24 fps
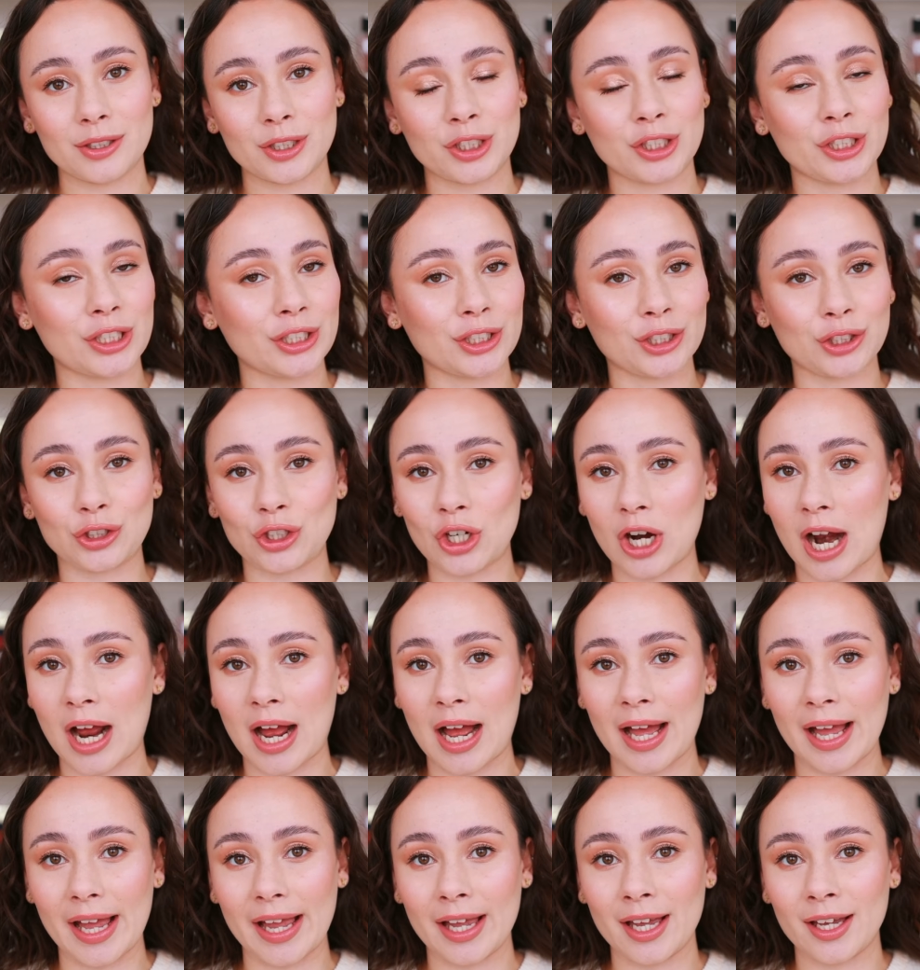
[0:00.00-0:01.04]
She's
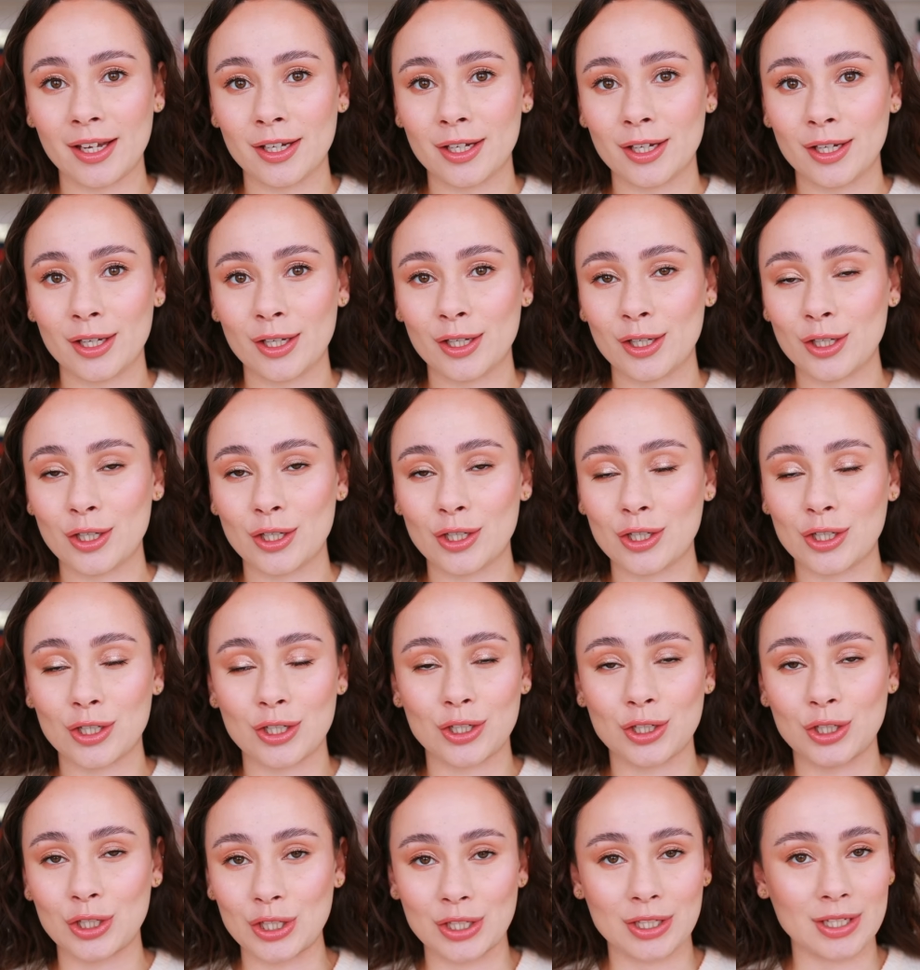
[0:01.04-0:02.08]
dry.
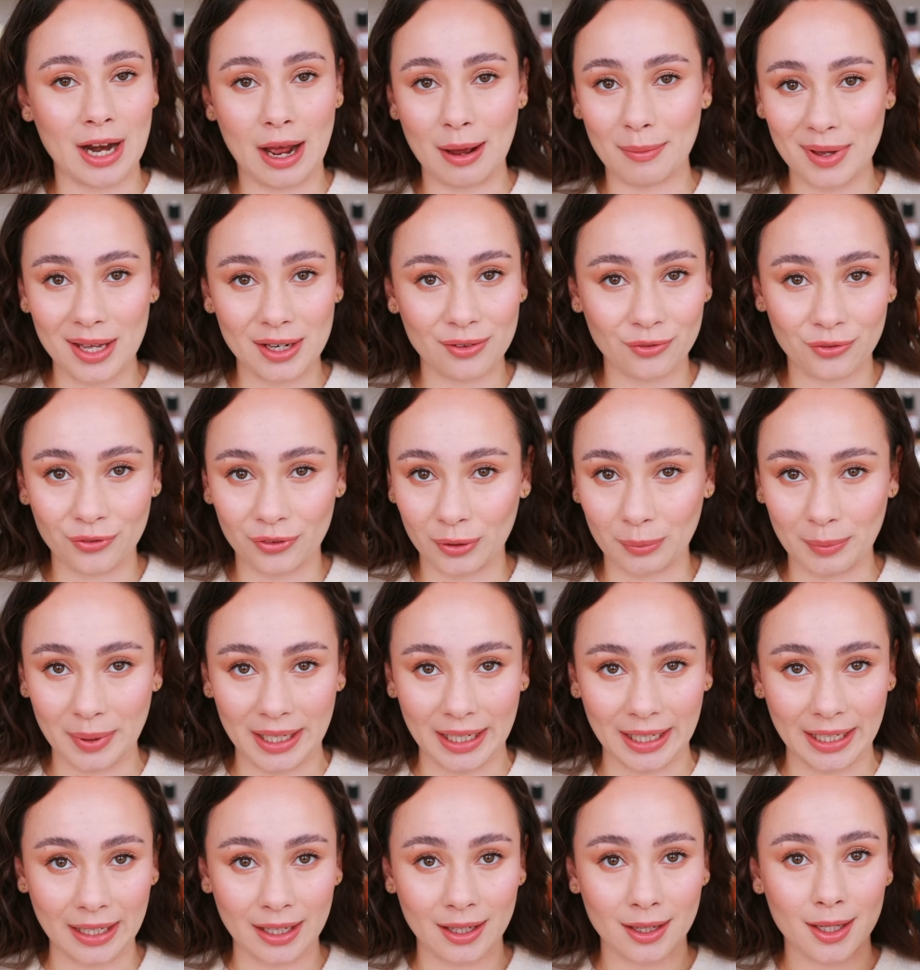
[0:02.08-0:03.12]
She's not meant for
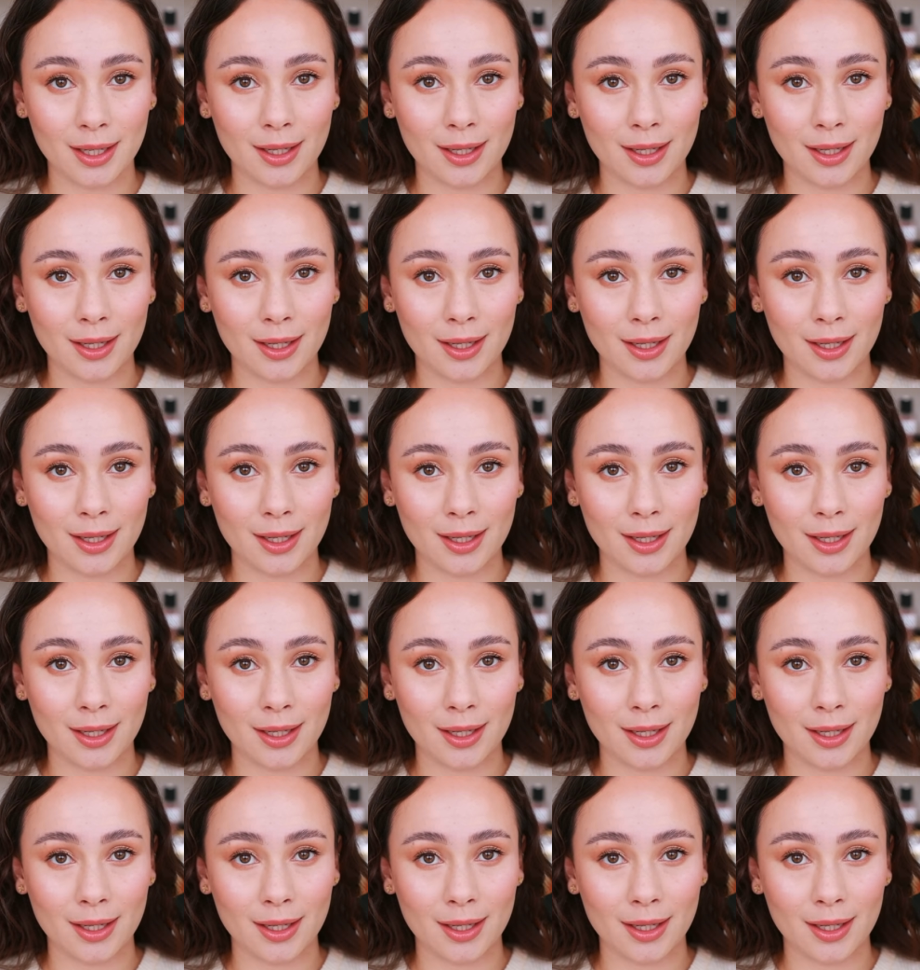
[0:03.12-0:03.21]
me,